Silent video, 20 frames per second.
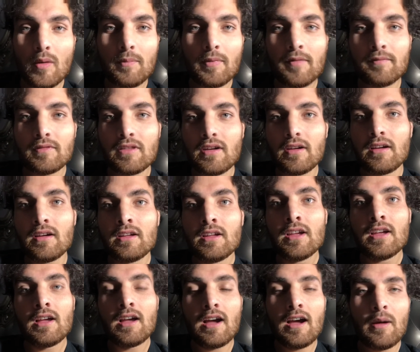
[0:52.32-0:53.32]
of the
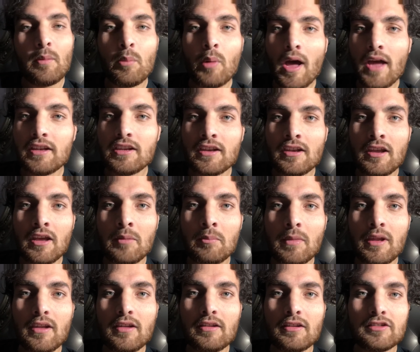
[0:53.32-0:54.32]
Biden
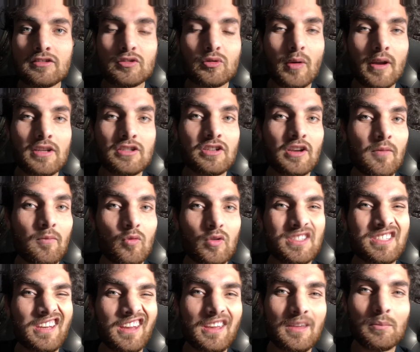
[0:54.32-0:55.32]
administration of
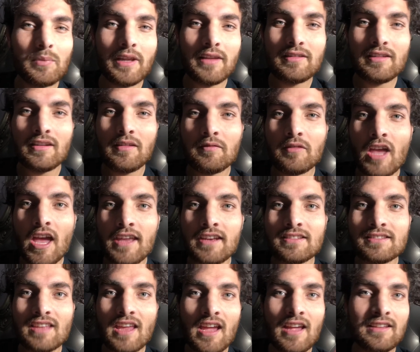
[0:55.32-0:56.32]
what's taking place in
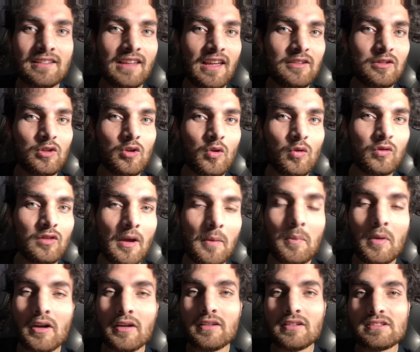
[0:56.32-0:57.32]
Afghanistan. Like the
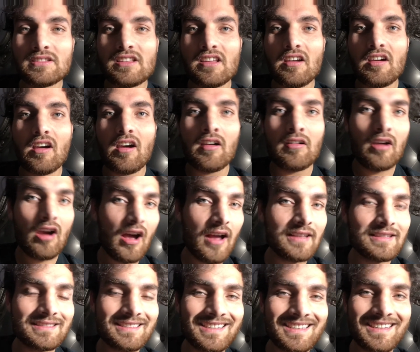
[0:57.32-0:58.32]
Americans there are
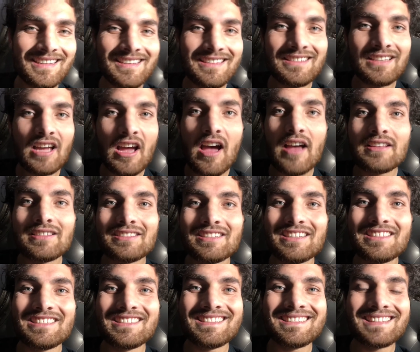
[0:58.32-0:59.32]

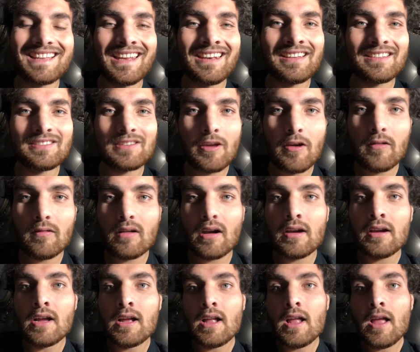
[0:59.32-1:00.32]
hostages, and etc."
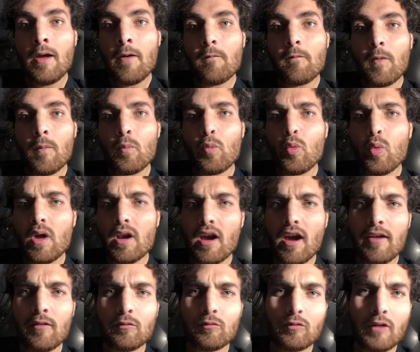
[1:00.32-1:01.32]
From what
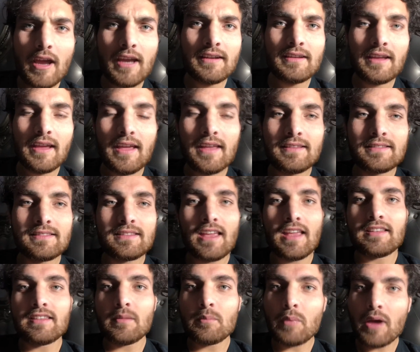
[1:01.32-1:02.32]
I read is
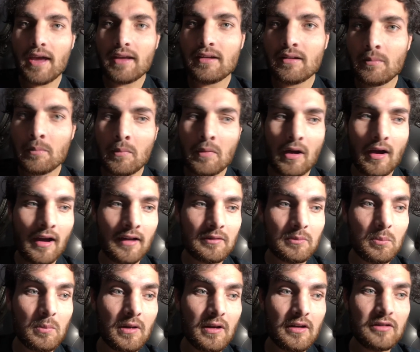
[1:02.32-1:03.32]
that the Biden
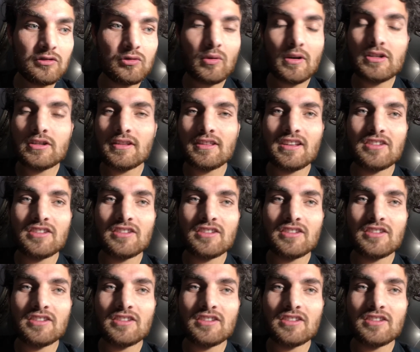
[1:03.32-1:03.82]
administration they